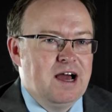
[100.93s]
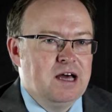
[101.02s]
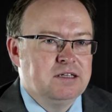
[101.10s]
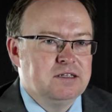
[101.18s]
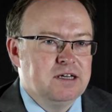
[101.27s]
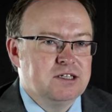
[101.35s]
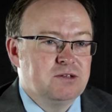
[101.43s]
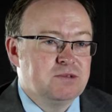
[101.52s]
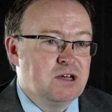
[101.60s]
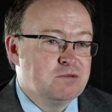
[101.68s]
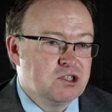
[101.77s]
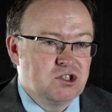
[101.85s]
And
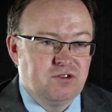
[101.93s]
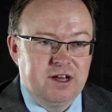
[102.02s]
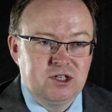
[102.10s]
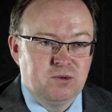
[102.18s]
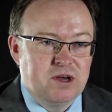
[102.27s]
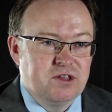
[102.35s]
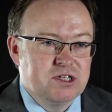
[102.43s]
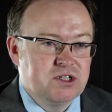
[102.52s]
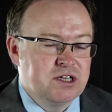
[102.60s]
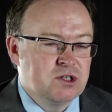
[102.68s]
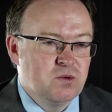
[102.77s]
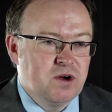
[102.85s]
sometimes it's strange the way these
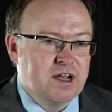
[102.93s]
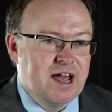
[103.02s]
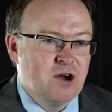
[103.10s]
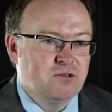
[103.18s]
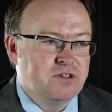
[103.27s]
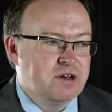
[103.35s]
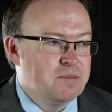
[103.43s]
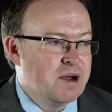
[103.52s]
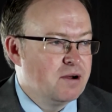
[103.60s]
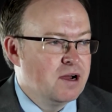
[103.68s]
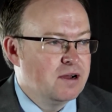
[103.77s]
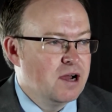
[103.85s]
things work out that
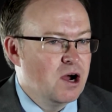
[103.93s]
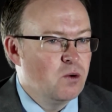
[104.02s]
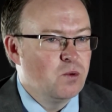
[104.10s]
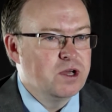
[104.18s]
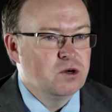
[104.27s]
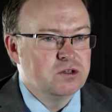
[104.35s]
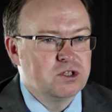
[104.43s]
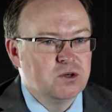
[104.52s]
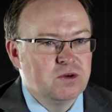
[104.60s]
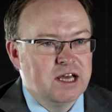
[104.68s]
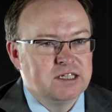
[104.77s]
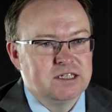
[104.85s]
about a week or
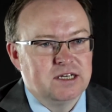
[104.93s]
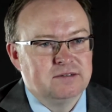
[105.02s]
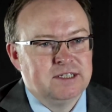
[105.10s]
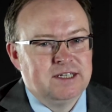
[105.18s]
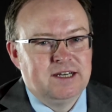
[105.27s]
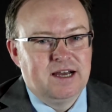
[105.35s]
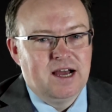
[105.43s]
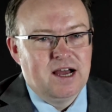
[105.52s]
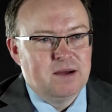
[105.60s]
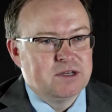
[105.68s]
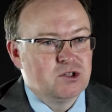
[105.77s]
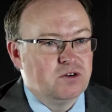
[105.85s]
two later,
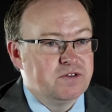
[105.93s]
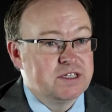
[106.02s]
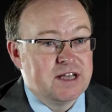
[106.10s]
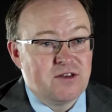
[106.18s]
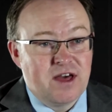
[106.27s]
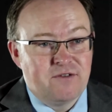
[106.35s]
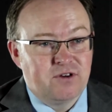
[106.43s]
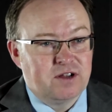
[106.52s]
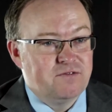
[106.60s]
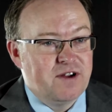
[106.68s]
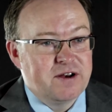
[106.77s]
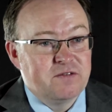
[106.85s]
a sort of a South
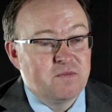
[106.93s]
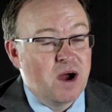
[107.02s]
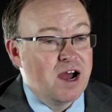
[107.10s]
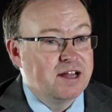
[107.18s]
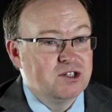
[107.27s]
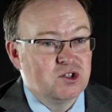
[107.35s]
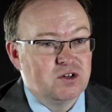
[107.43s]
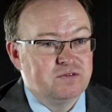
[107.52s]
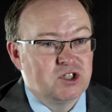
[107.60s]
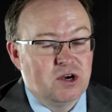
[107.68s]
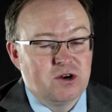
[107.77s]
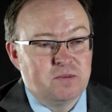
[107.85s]
African friend of mine sort
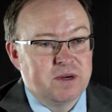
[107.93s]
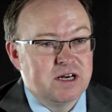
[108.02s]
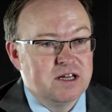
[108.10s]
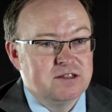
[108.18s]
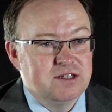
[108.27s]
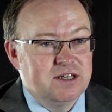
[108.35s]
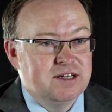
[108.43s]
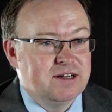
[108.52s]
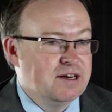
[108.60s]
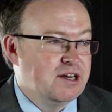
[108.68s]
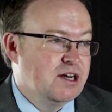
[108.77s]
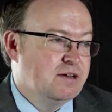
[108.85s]
of showed up in London
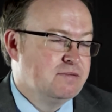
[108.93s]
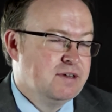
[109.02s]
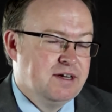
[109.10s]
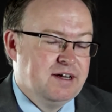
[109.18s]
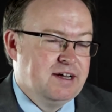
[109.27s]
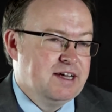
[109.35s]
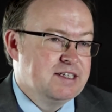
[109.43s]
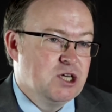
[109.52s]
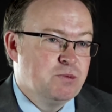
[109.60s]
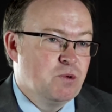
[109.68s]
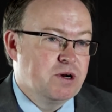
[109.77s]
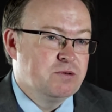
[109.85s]
and, he
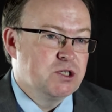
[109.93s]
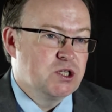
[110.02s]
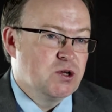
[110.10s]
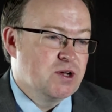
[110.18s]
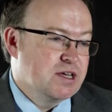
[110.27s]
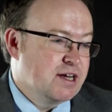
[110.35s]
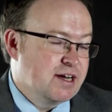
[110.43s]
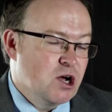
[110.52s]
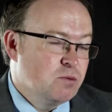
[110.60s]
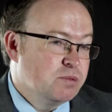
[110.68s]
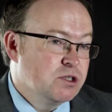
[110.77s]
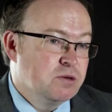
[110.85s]
told me what he was doing, and then he
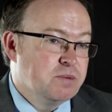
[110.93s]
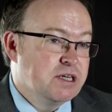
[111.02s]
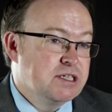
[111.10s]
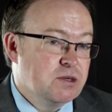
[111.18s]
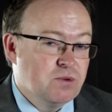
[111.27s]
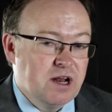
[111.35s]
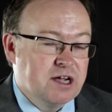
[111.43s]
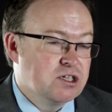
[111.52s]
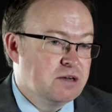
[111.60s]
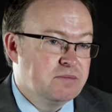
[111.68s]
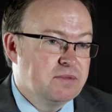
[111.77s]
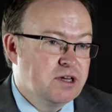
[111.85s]
opened up and he said, well,
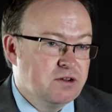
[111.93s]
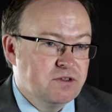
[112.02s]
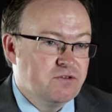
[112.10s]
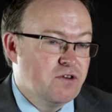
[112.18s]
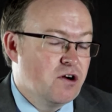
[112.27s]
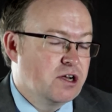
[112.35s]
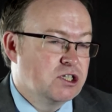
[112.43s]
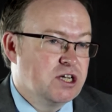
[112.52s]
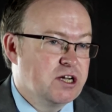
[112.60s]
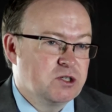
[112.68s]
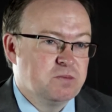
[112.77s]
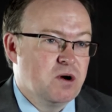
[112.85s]
actually, the foreign
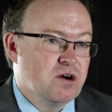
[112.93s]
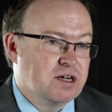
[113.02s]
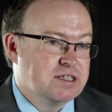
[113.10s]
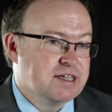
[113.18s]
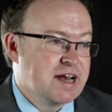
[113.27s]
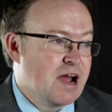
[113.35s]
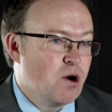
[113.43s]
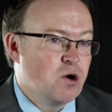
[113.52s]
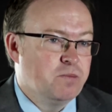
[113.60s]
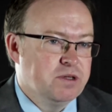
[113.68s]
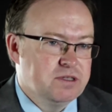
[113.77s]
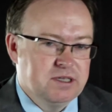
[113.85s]
exchange markets are now
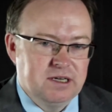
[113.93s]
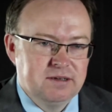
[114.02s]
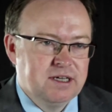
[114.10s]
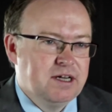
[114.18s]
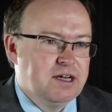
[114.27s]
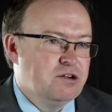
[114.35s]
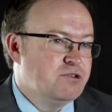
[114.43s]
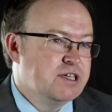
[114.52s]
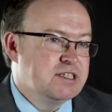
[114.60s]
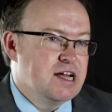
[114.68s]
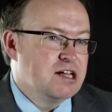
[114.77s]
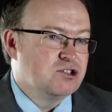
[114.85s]
open to
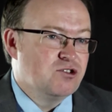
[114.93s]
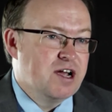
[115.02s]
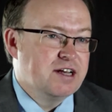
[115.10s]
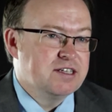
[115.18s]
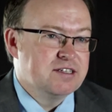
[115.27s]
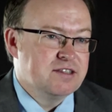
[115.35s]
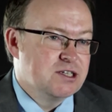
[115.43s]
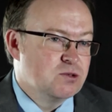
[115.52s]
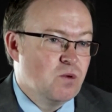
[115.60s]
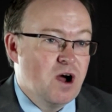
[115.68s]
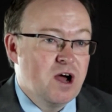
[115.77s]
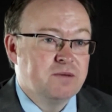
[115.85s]
retail traders, and this
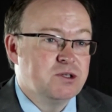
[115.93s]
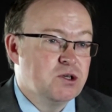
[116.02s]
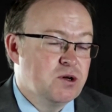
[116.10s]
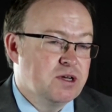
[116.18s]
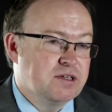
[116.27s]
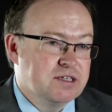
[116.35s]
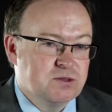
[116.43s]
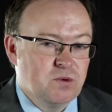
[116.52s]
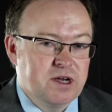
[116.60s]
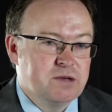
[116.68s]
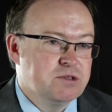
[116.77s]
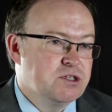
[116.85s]
is what I'm doing. This is
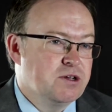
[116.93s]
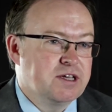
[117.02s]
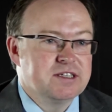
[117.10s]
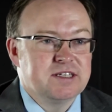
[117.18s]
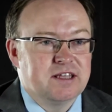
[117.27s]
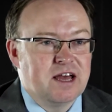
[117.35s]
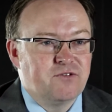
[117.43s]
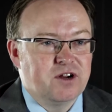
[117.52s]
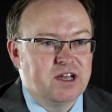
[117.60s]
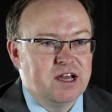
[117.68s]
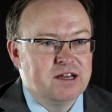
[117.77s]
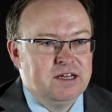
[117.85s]
what he was doing in South
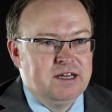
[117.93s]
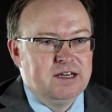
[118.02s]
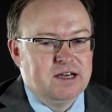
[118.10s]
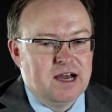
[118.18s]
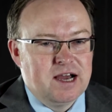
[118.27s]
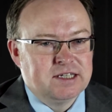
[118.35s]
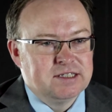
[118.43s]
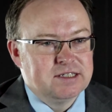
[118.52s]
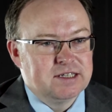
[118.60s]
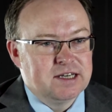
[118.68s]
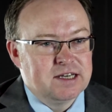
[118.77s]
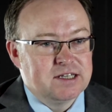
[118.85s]
Africa. And
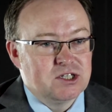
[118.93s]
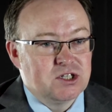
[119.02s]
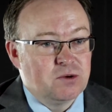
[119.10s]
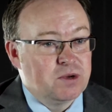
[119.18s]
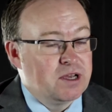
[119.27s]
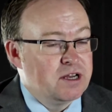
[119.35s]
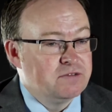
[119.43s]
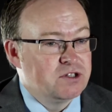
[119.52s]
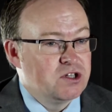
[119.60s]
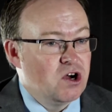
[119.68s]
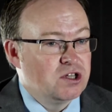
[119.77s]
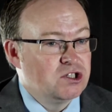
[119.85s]
so we kind of
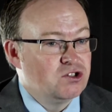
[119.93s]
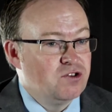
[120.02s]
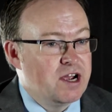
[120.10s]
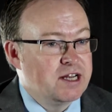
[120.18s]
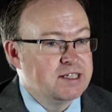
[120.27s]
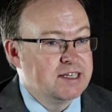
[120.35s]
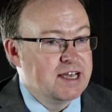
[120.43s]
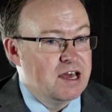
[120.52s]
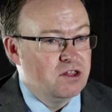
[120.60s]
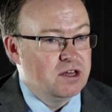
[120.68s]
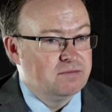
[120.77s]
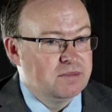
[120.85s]
started trading
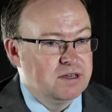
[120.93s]
together.